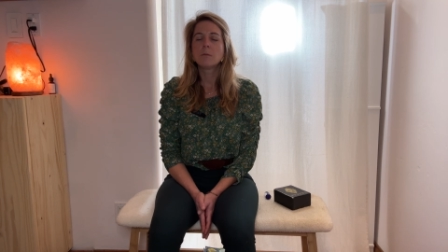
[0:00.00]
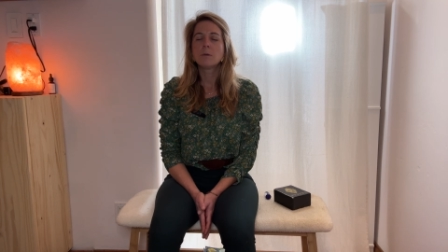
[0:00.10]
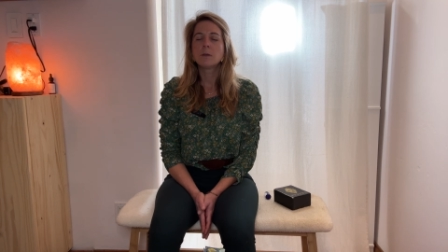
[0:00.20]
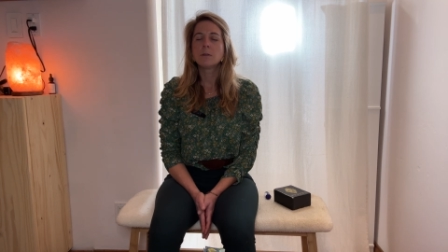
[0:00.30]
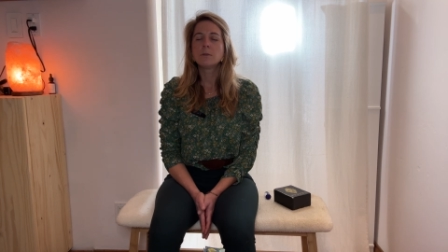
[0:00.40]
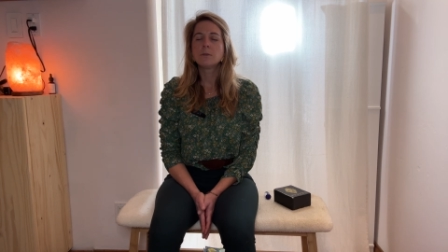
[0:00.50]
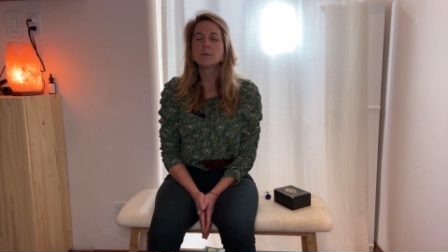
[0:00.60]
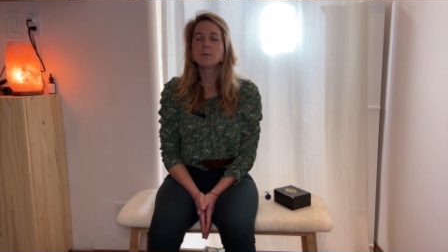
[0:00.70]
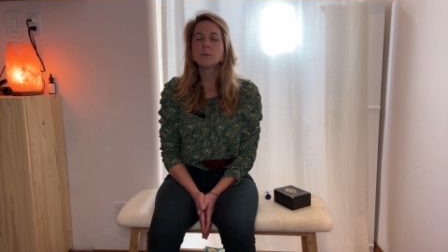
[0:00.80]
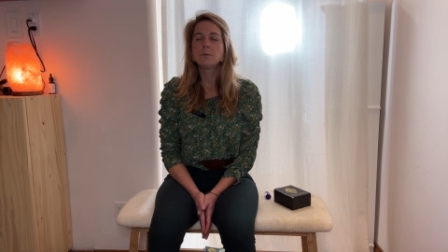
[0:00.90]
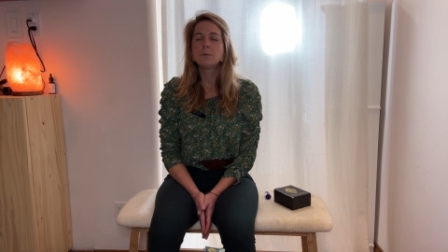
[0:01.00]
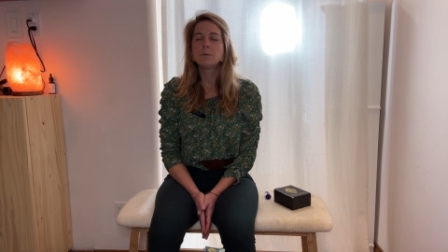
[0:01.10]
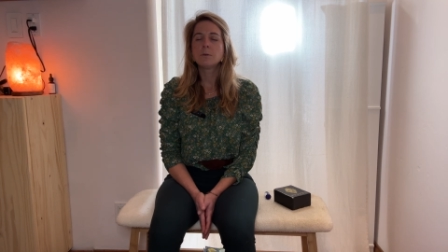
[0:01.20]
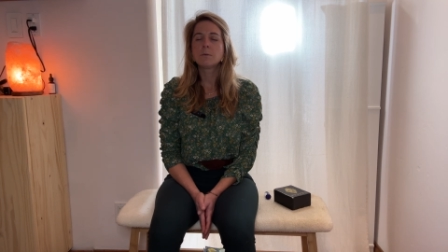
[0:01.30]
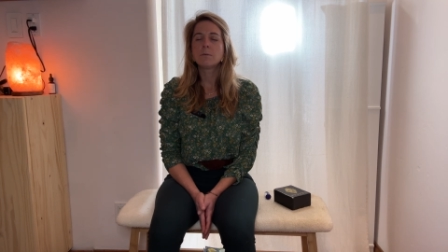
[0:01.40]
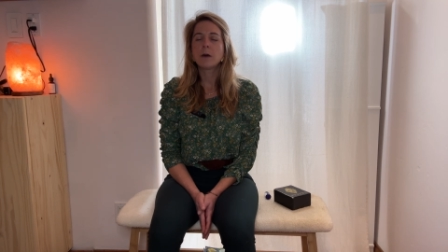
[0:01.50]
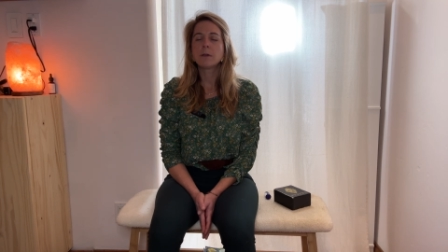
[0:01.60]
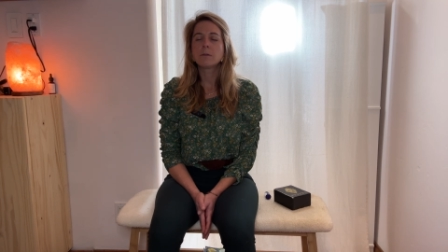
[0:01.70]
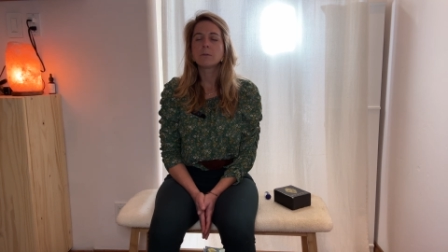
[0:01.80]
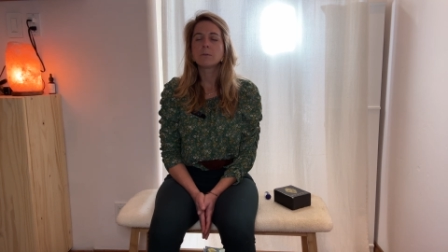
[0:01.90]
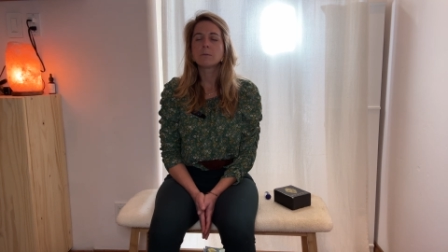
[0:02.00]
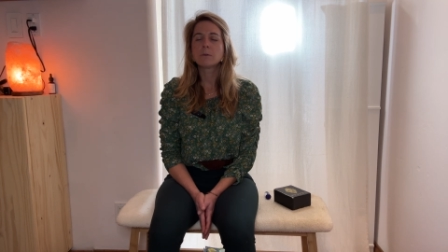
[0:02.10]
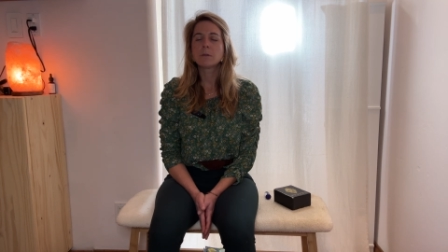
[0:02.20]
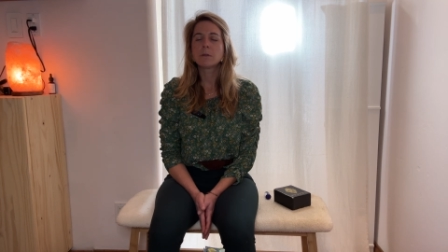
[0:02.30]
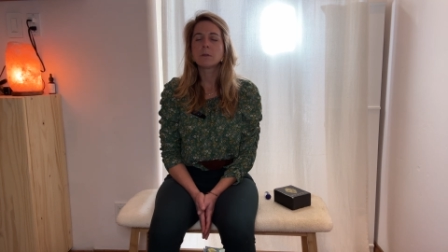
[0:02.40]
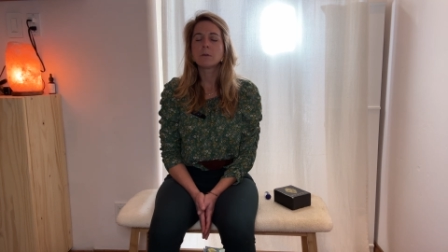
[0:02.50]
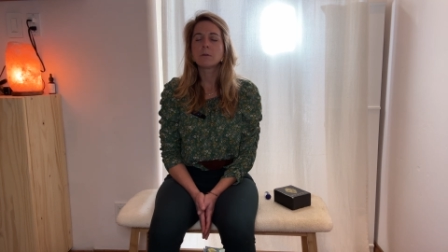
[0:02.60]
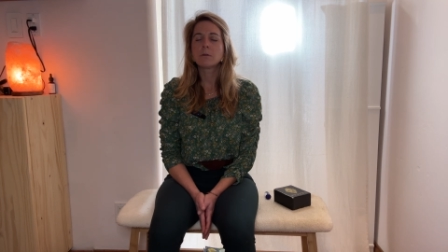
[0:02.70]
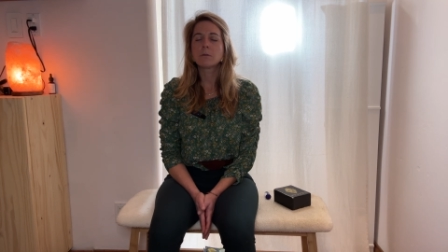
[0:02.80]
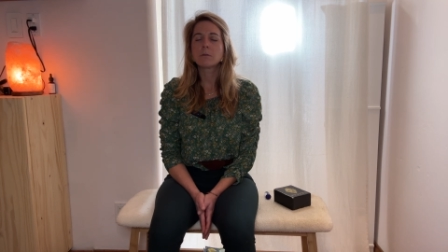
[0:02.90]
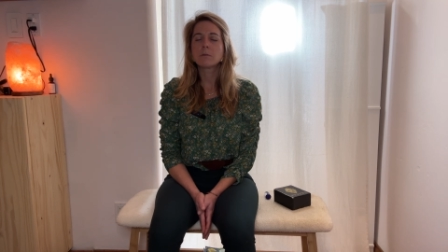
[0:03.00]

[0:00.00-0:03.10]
begin to find those within the earth.